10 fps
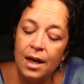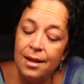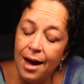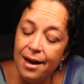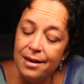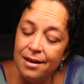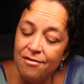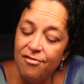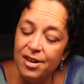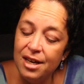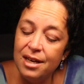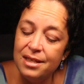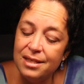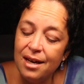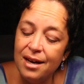and that infinity
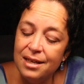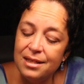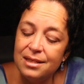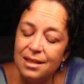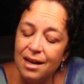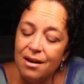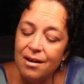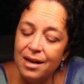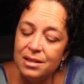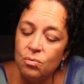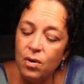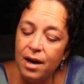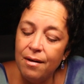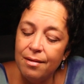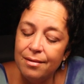sign is there as
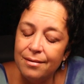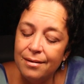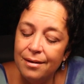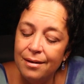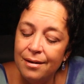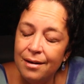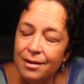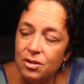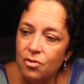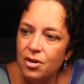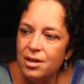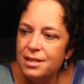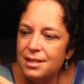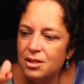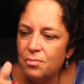well. So there
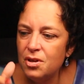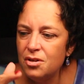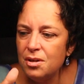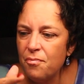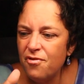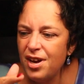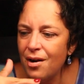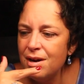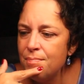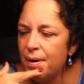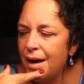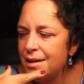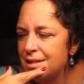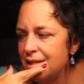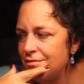is a, there's a very
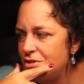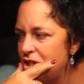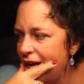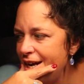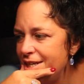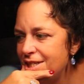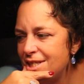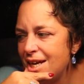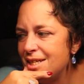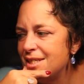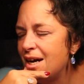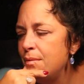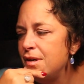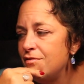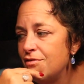positive change that is
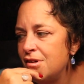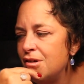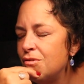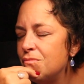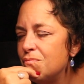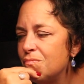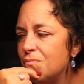coming for you.